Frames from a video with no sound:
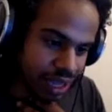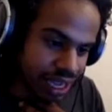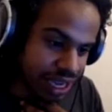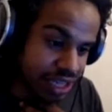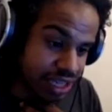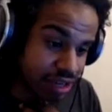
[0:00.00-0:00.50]

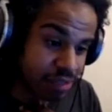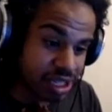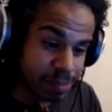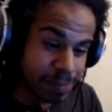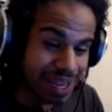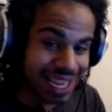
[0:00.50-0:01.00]
He's going to be
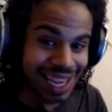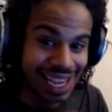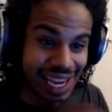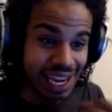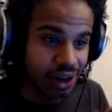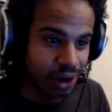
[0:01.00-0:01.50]
speaking
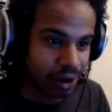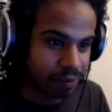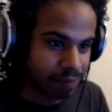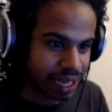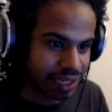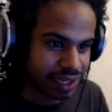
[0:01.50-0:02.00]
here,
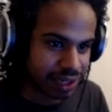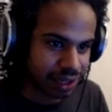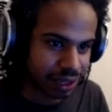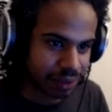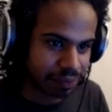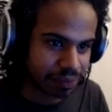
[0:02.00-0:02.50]
basically.